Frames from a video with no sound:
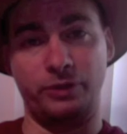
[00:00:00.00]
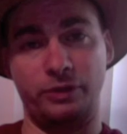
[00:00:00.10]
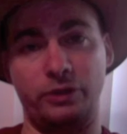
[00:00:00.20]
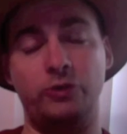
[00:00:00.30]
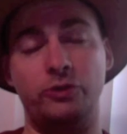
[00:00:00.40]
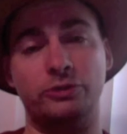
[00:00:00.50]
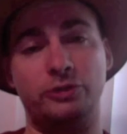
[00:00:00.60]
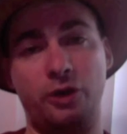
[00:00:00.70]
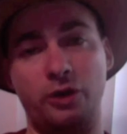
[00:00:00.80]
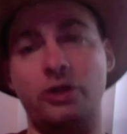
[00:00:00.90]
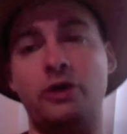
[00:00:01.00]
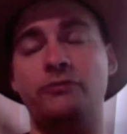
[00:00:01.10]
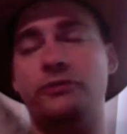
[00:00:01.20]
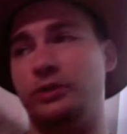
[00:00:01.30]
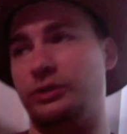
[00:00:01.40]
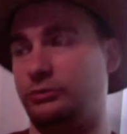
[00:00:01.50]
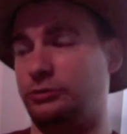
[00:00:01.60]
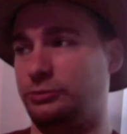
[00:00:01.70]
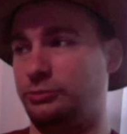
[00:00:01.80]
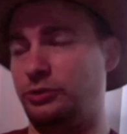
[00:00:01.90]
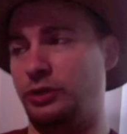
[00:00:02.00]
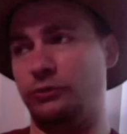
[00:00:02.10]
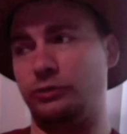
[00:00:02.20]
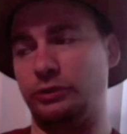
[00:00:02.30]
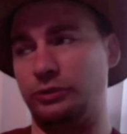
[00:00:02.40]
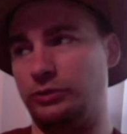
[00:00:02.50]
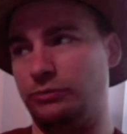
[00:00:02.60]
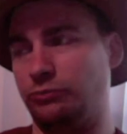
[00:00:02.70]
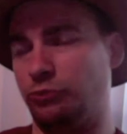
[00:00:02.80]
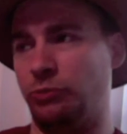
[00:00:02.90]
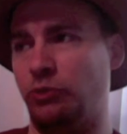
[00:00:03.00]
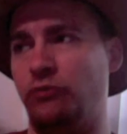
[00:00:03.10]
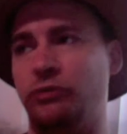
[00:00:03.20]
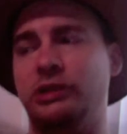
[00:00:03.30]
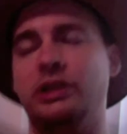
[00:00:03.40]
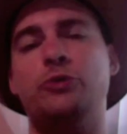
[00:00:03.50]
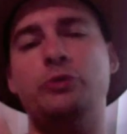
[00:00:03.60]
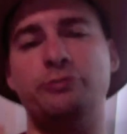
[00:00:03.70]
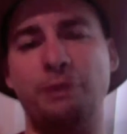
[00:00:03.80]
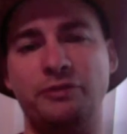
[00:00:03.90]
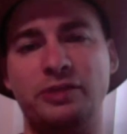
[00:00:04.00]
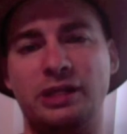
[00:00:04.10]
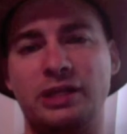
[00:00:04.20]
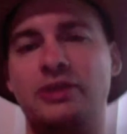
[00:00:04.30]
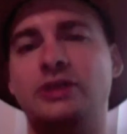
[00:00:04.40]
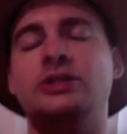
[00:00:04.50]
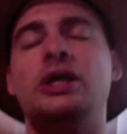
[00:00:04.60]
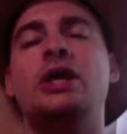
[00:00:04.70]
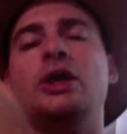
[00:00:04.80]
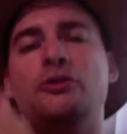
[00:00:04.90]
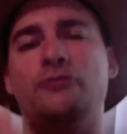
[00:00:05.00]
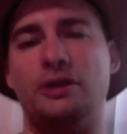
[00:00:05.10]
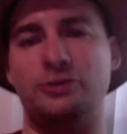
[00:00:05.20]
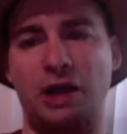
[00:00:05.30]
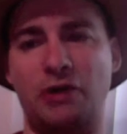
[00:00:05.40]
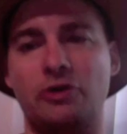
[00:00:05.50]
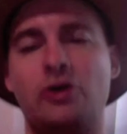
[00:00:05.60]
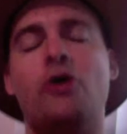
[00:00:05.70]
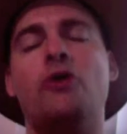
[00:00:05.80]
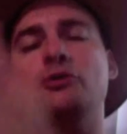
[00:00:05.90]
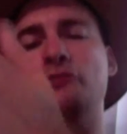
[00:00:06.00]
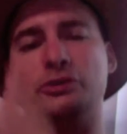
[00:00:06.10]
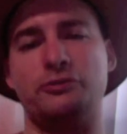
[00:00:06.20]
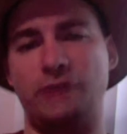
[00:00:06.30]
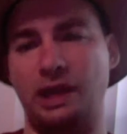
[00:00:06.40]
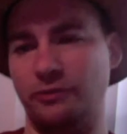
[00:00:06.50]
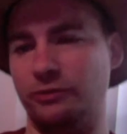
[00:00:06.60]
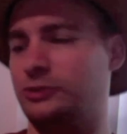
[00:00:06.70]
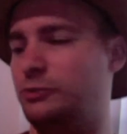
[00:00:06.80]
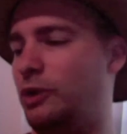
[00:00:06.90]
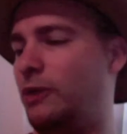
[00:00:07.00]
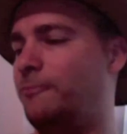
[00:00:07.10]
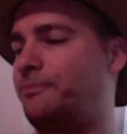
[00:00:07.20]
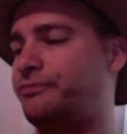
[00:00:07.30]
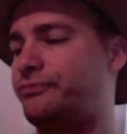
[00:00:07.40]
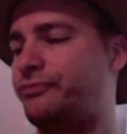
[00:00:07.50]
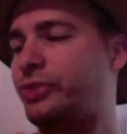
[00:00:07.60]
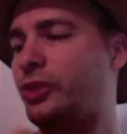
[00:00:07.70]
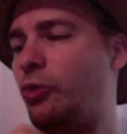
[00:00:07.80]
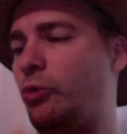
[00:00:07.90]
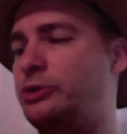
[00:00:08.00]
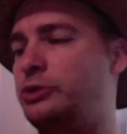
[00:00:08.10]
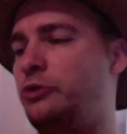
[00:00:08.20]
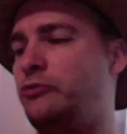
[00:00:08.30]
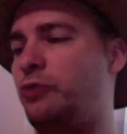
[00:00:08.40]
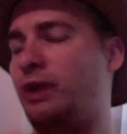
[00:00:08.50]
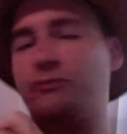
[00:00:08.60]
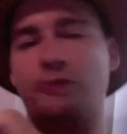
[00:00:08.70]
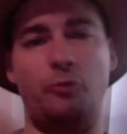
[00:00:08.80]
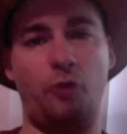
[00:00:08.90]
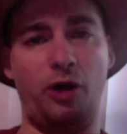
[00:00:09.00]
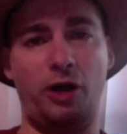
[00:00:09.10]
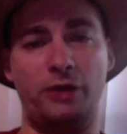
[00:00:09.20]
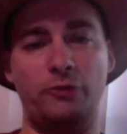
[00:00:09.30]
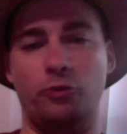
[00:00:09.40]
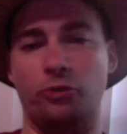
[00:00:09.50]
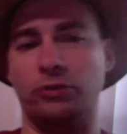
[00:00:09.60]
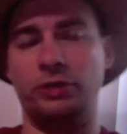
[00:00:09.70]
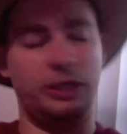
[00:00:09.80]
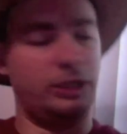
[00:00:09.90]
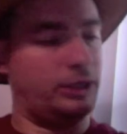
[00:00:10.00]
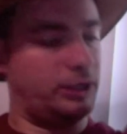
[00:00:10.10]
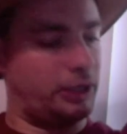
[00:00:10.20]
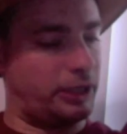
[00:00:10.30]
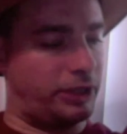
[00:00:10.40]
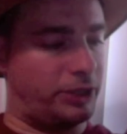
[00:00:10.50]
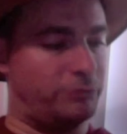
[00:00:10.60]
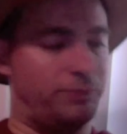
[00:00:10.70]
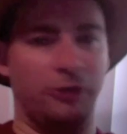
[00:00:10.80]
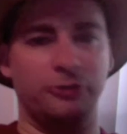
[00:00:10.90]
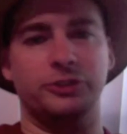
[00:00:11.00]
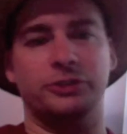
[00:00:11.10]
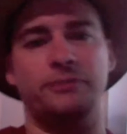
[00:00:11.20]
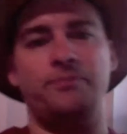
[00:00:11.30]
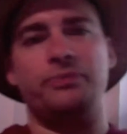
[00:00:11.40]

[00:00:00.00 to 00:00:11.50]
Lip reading: You do this long enough, you then remove the liquid from everything like this. You've got your alcohol, you've got your flavors. Well, what you do for a Framboise, or again these various